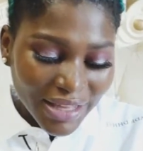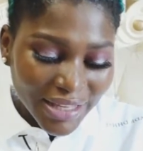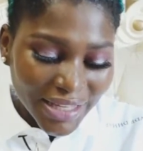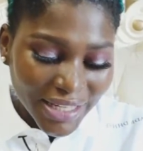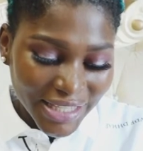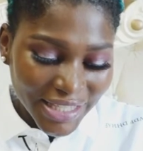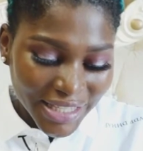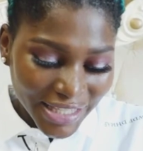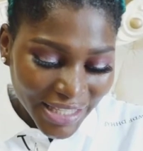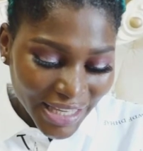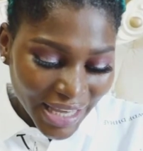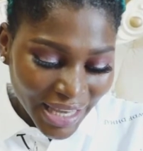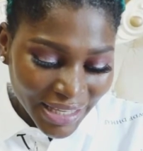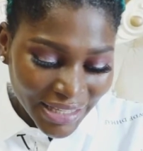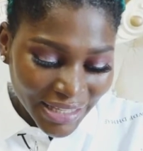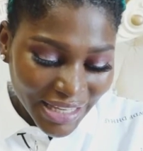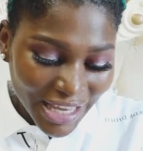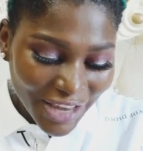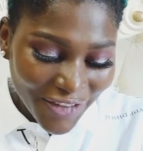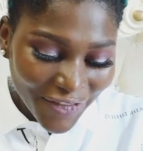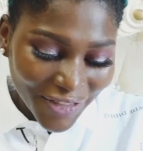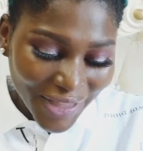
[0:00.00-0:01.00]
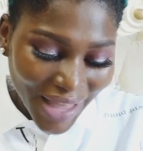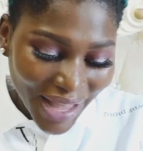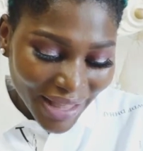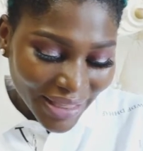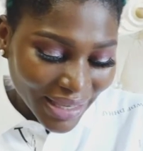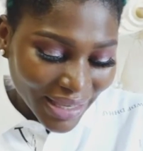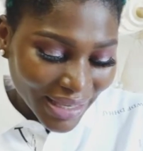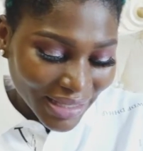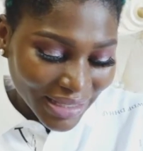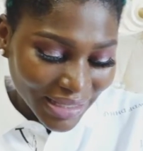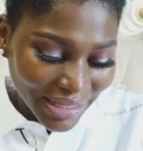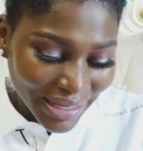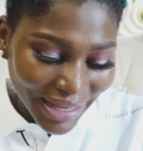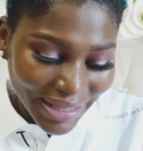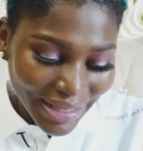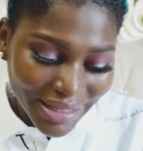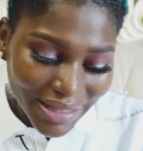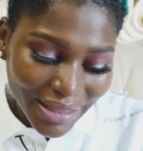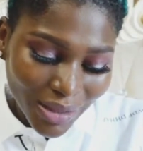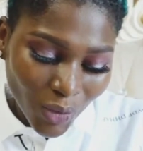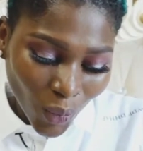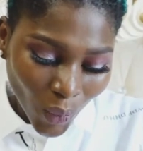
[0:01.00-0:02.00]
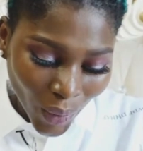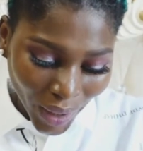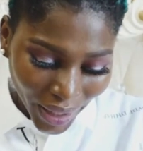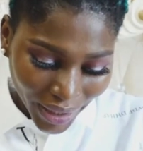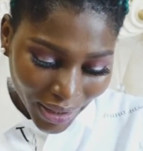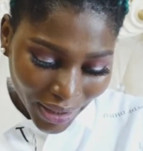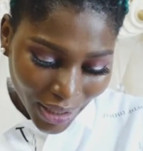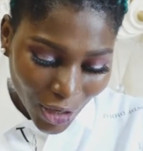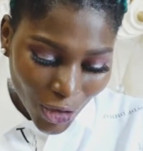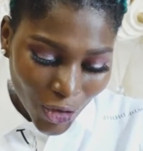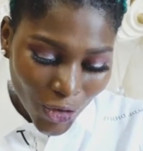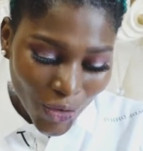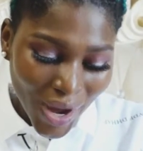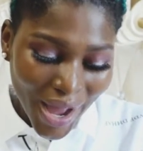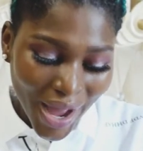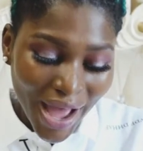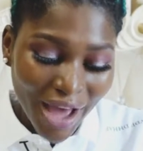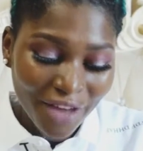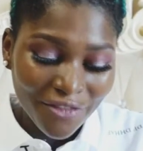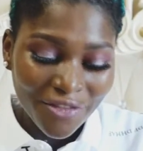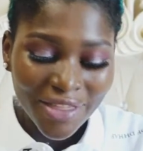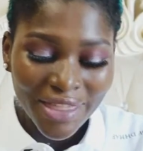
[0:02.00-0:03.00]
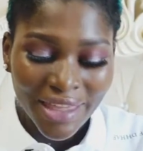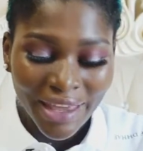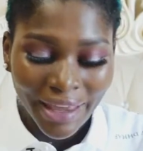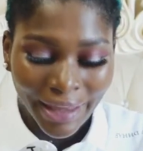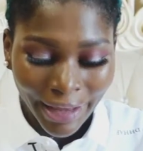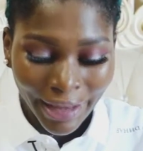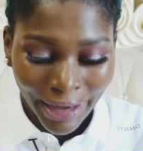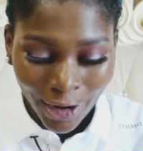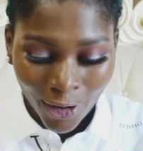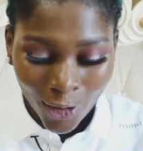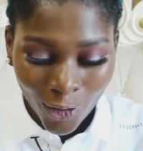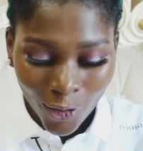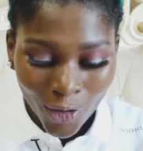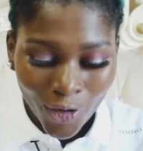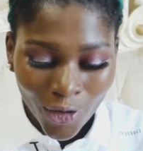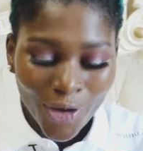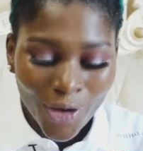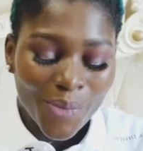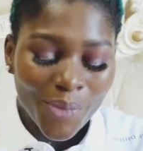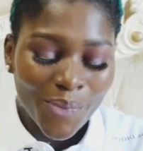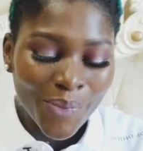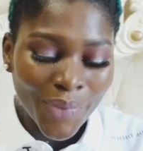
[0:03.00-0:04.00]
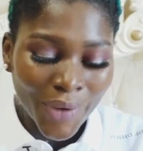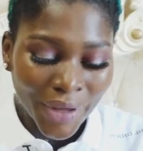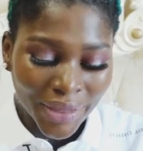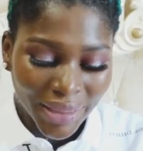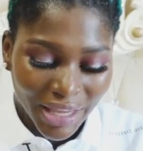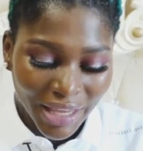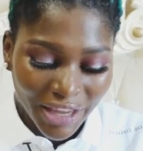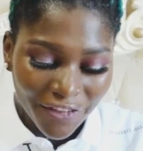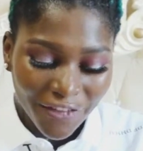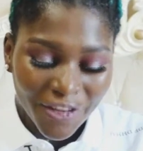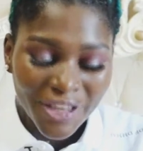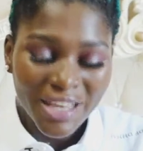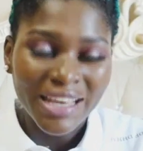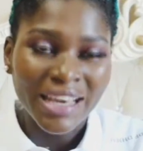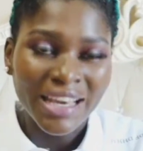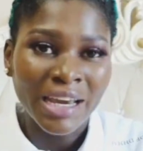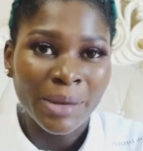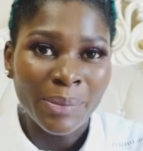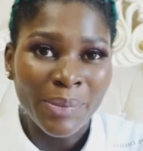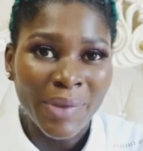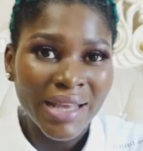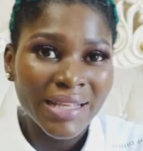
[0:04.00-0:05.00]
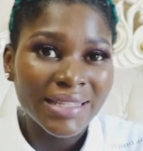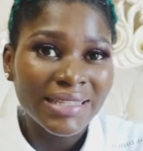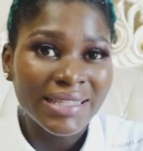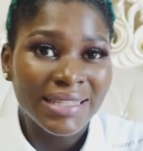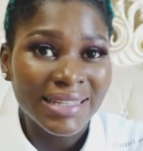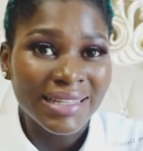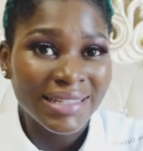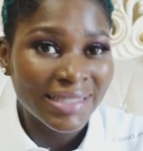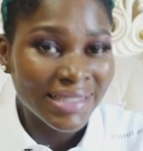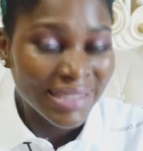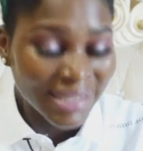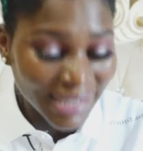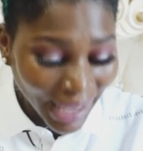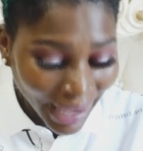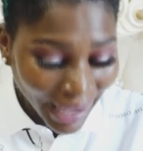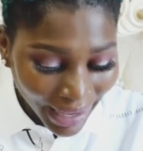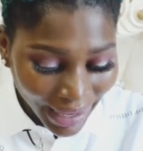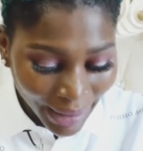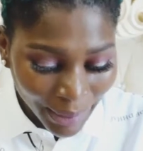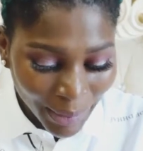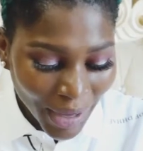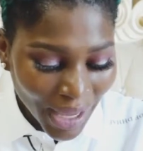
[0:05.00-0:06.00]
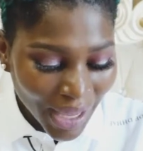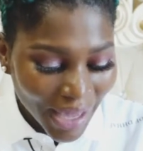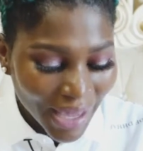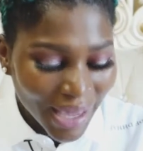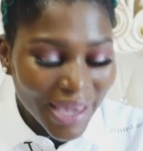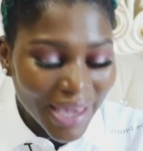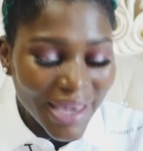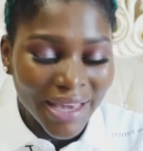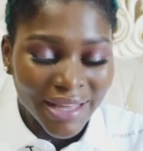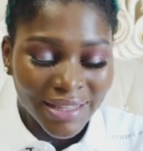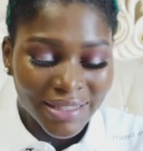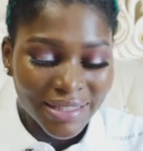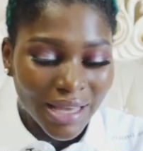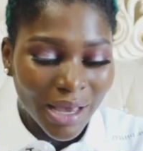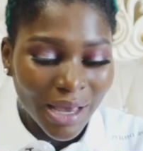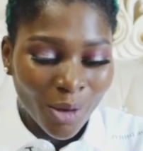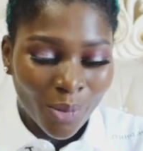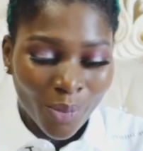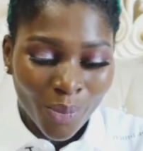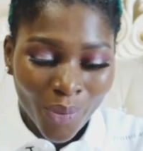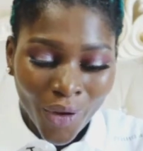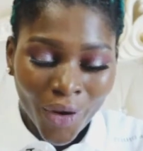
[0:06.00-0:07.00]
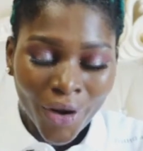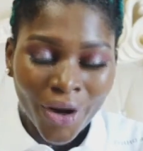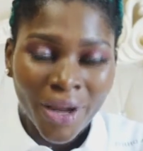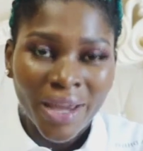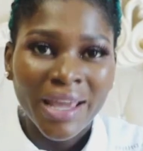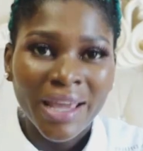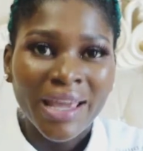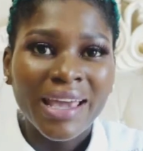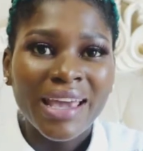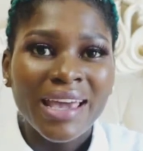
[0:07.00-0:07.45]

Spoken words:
It says if daddy is gaining weight, you are having a girl, but if he remains the same, it's a boy.